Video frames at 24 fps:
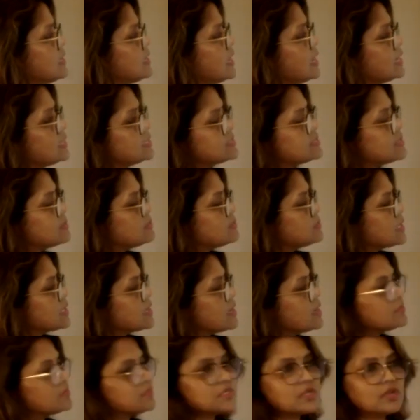and something
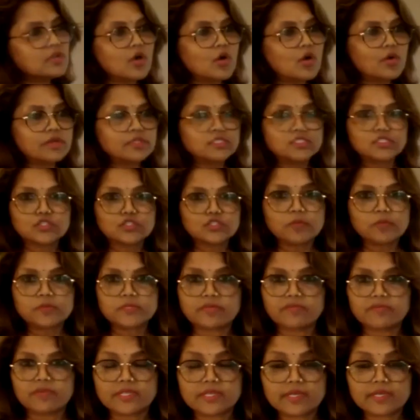comes along and stops
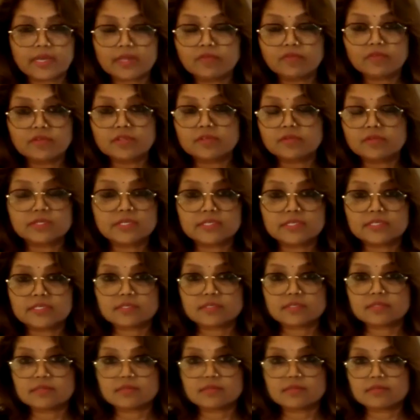everything, and we just
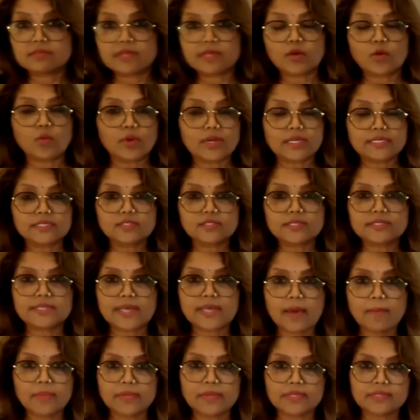think, what has just
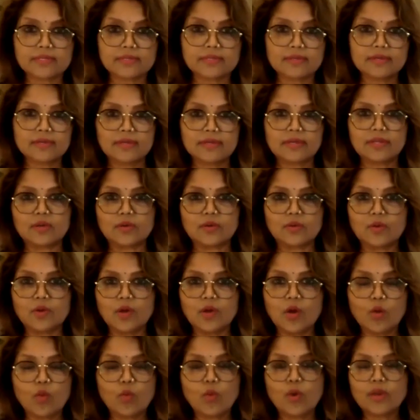happened? You know,
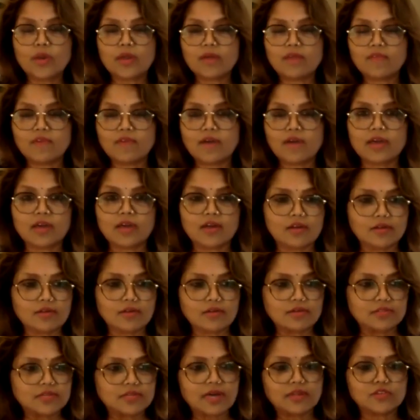what have I
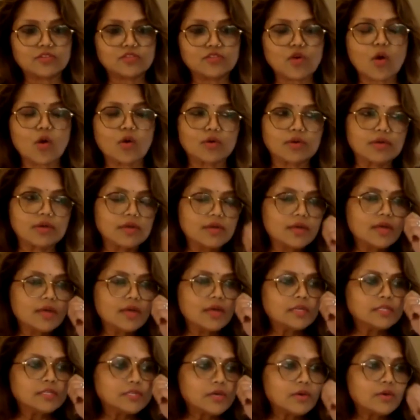done wrong?
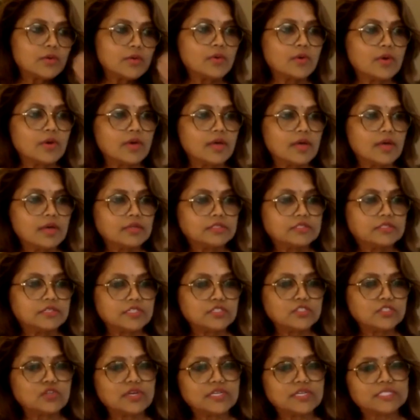So
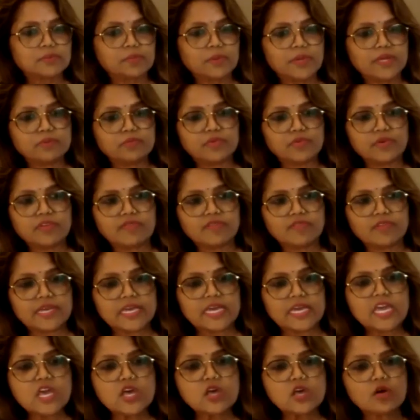just to explain briefly,
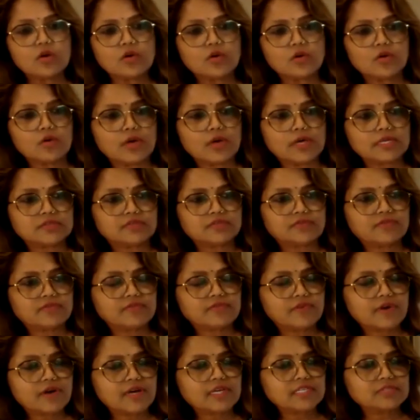ego, as
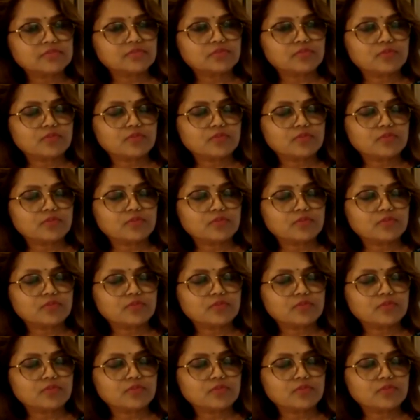far as